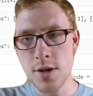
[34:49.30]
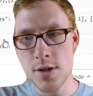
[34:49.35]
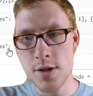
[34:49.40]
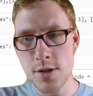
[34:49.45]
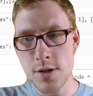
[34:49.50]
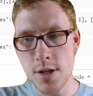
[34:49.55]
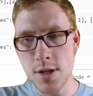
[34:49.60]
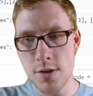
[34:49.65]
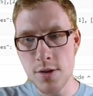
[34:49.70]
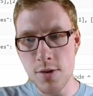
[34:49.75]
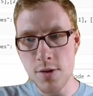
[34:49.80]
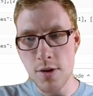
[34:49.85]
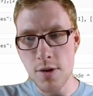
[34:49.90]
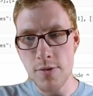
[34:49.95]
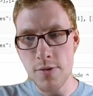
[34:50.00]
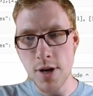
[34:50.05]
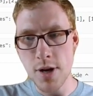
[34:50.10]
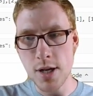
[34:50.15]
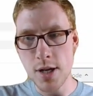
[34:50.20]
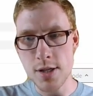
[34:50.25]
Just to give
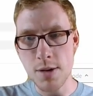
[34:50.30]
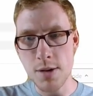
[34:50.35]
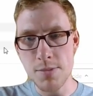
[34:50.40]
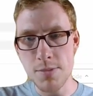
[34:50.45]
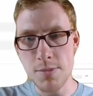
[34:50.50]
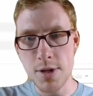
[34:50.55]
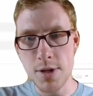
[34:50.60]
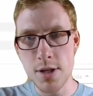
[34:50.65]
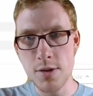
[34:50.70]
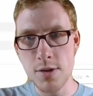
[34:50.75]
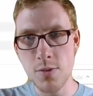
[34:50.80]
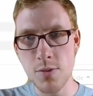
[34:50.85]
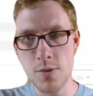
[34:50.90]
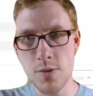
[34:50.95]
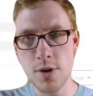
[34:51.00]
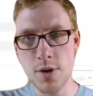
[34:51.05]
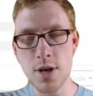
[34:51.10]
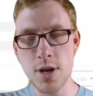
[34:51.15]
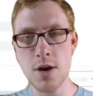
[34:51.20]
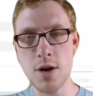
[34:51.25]
an example,
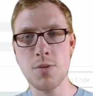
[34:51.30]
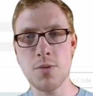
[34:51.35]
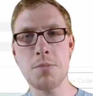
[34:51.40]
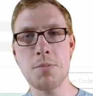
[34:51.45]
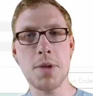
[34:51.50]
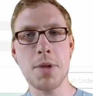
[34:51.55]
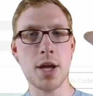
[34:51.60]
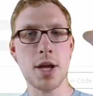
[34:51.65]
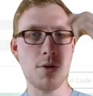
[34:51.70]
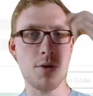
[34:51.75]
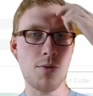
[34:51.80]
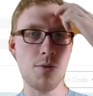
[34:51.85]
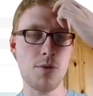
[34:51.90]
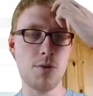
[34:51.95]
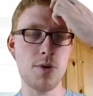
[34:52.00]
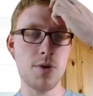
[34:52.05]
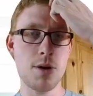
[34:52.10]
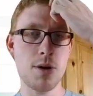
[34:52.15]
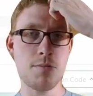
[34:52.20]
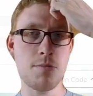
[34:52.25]
now we make a row
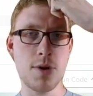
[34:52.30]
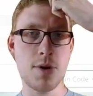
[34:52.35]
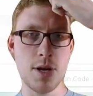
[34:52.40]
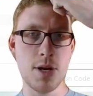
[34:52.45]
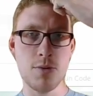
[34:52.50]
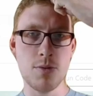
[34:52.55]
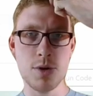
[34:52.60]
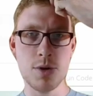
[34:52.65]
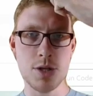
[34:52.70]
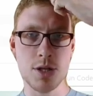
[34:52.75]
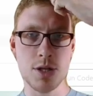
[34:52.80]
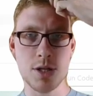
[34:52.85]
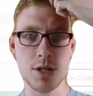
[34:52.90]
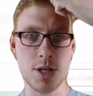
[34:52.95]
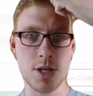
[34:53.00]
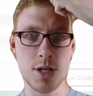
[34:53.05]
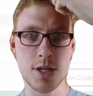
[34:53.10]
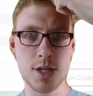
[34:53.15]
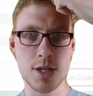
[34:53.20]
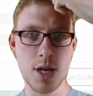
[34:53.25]
number which is
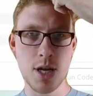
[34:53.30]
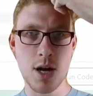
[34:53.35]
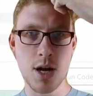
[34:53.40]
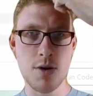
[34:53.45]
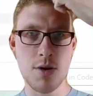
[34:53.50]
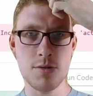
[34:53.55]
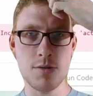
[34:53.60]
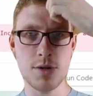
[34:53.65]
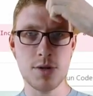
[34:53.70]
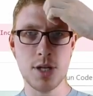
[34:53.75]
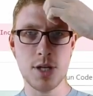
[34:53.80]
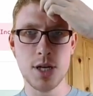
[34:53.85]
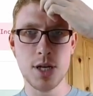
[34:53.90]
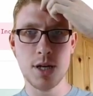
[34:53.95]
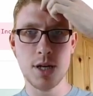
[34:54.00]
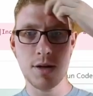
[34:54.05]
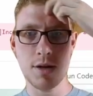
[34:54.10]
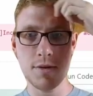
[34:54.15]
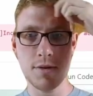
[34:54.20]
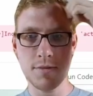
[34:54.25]
just
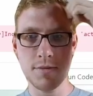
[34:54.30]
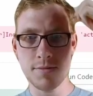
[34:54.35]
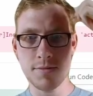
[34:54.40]
counting.